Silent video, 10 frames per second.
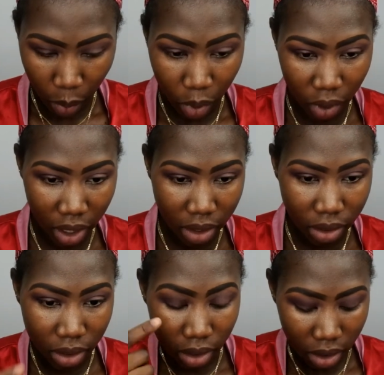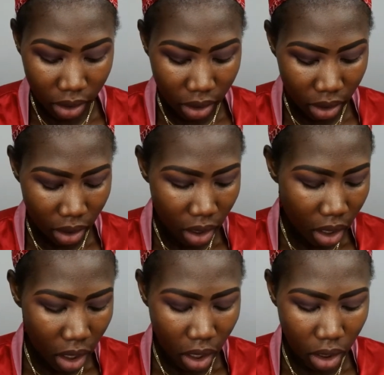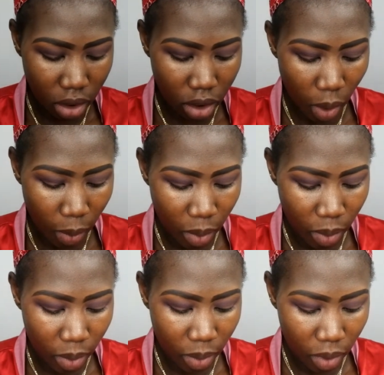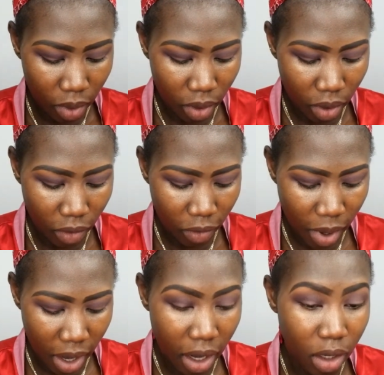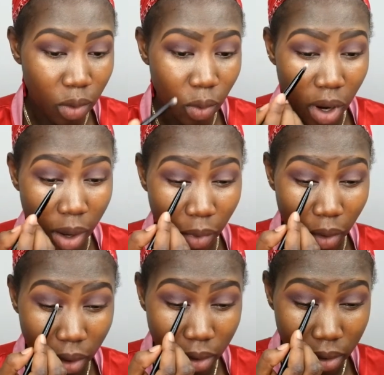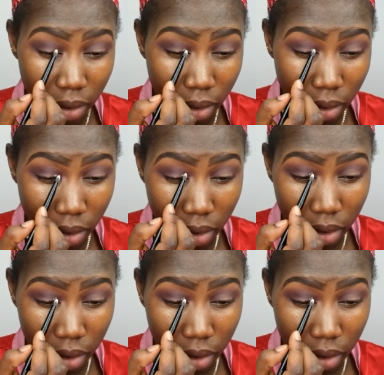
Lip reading: put it on top of my eyes, where I'm going to